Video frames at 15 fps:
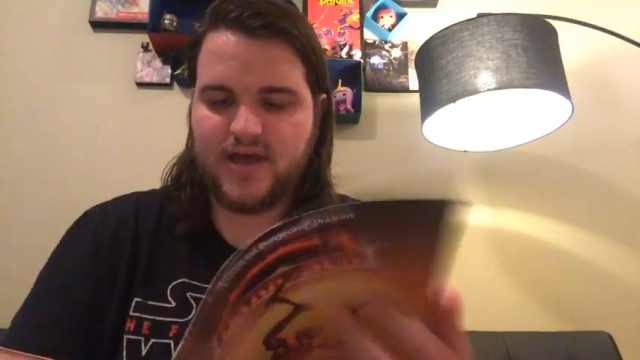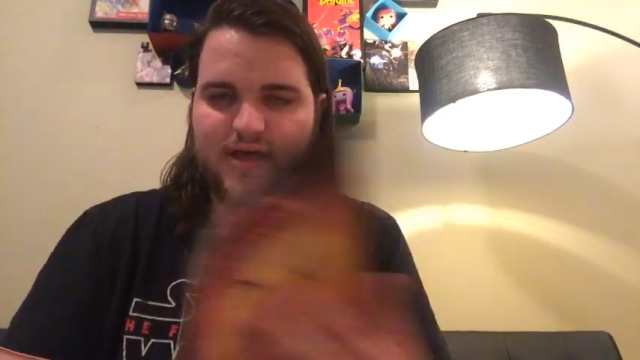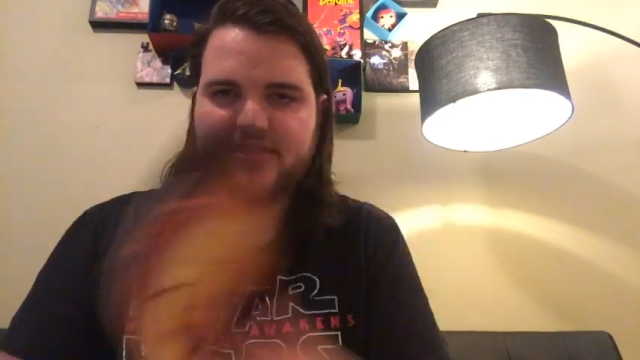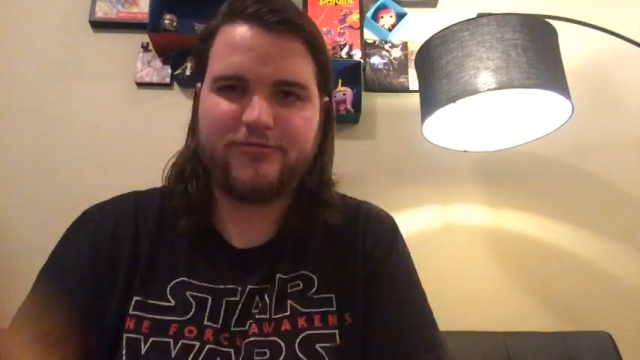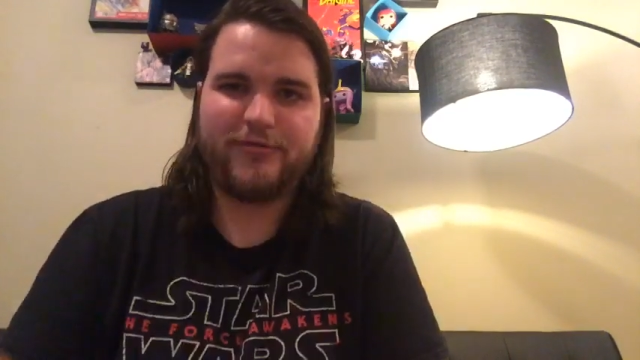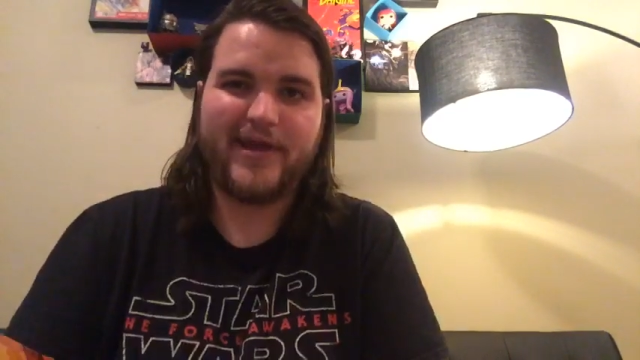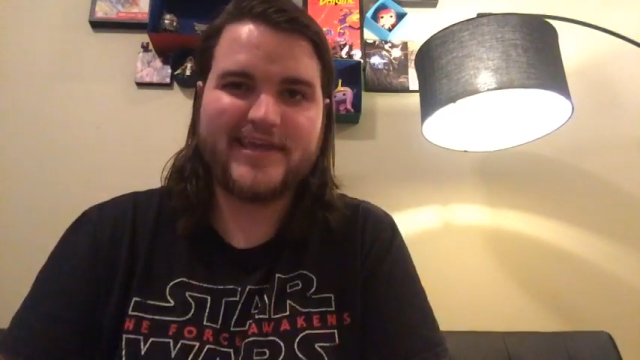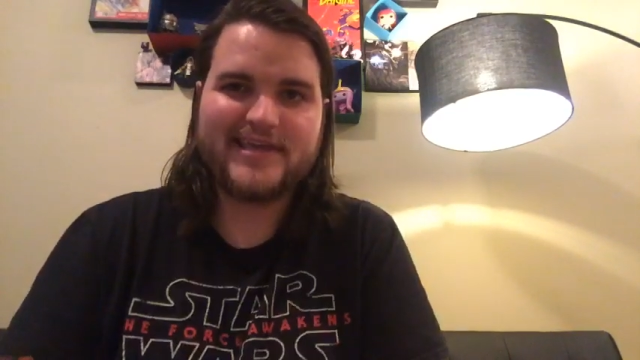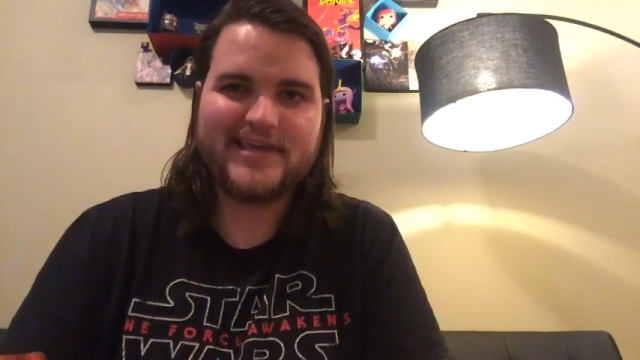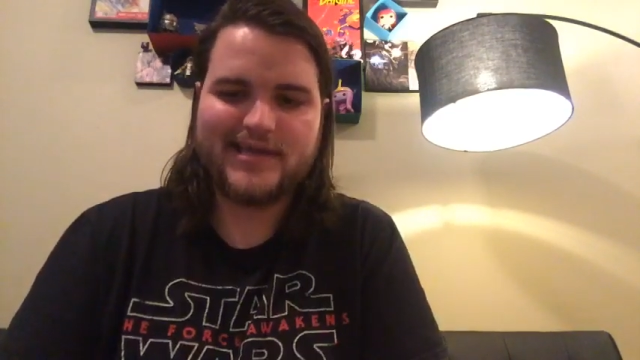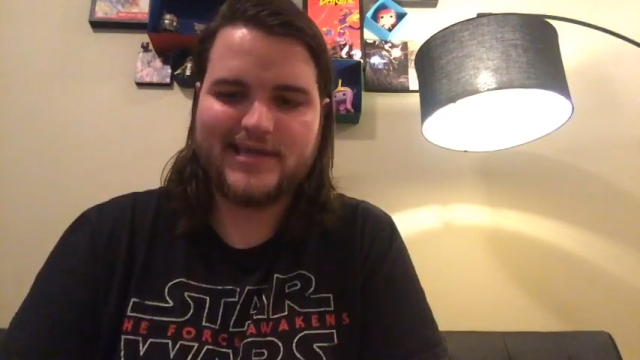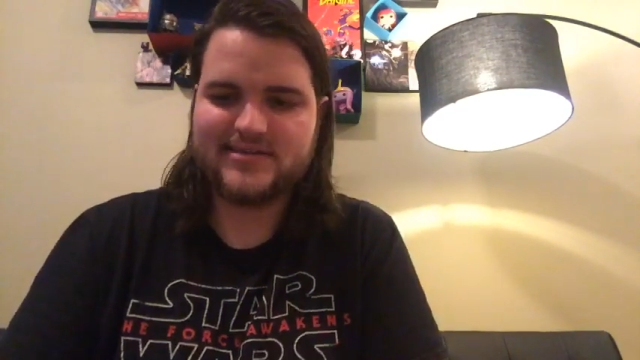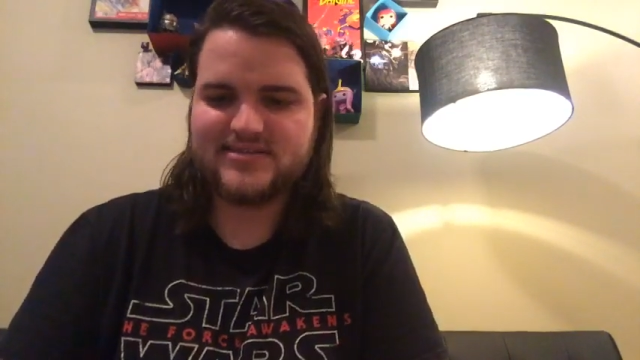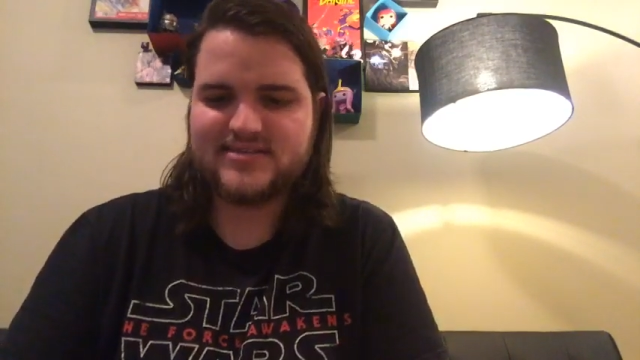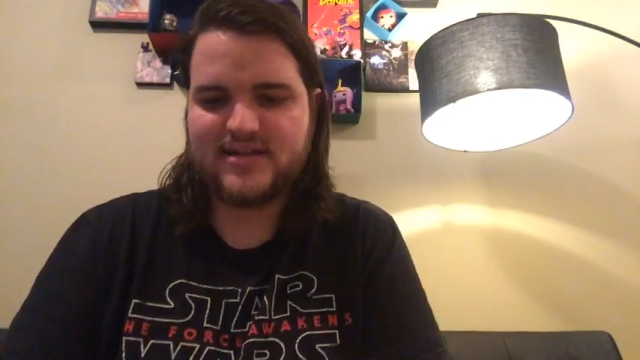
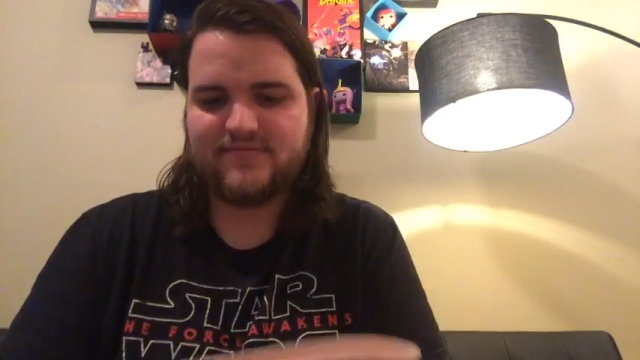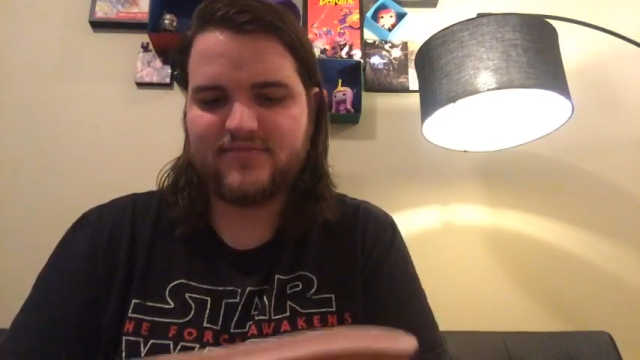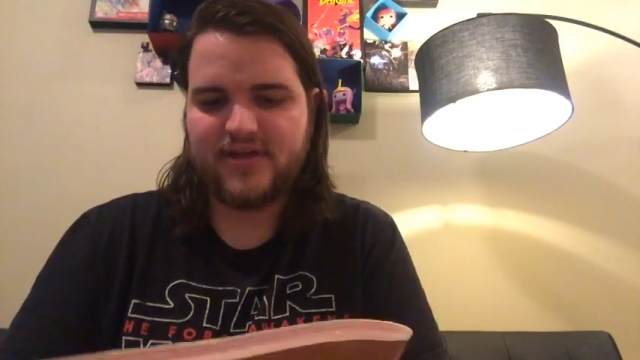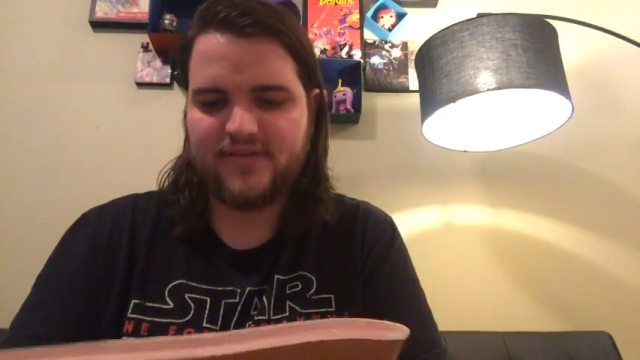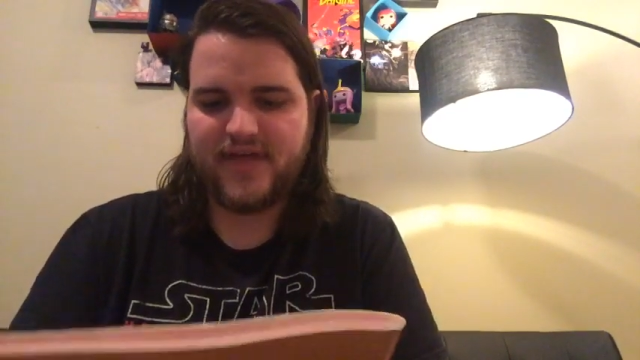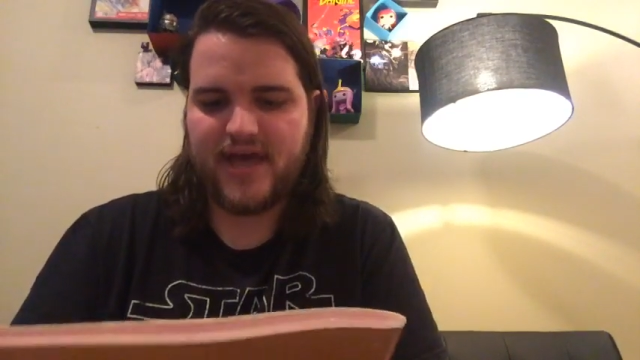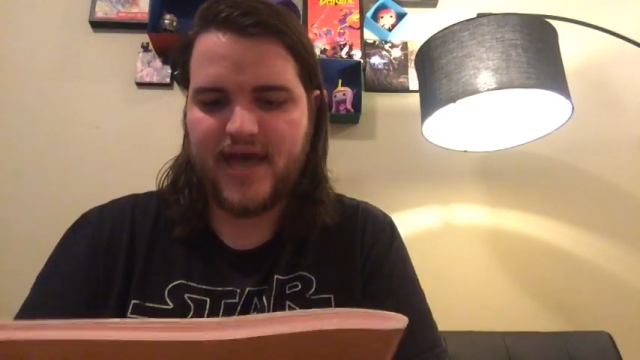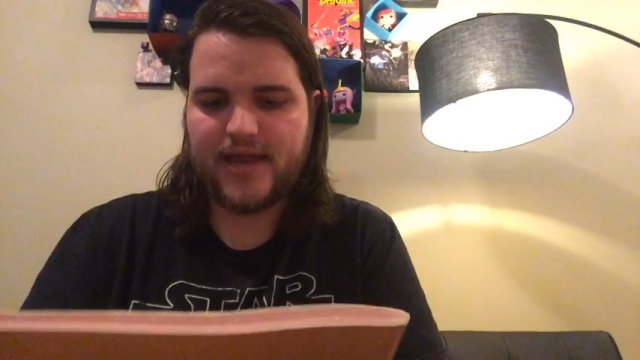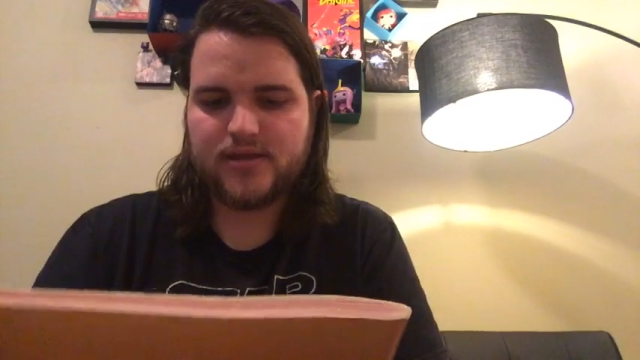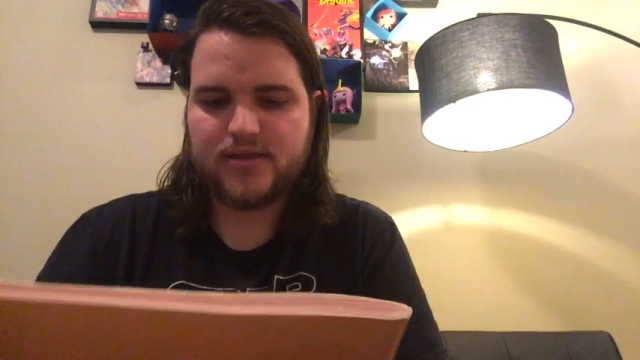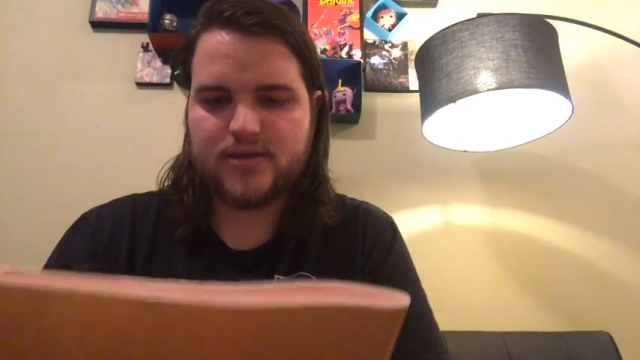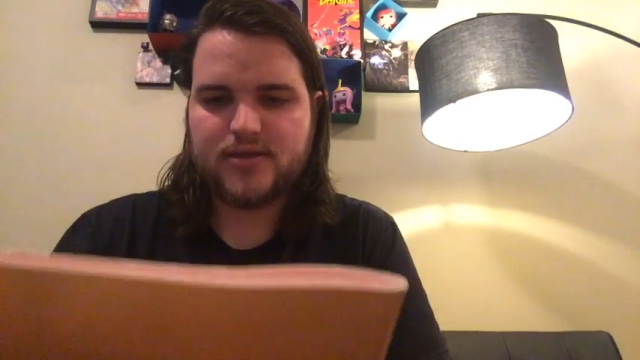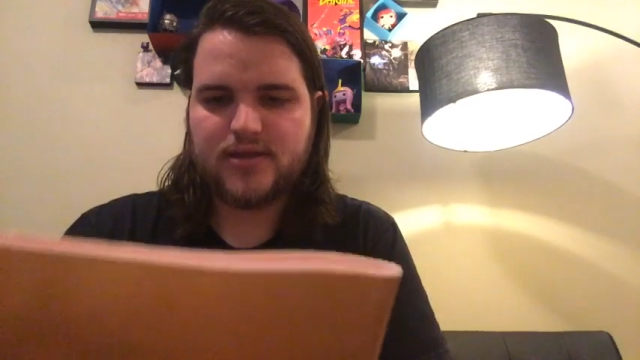Thri-Kreen, stuff like that.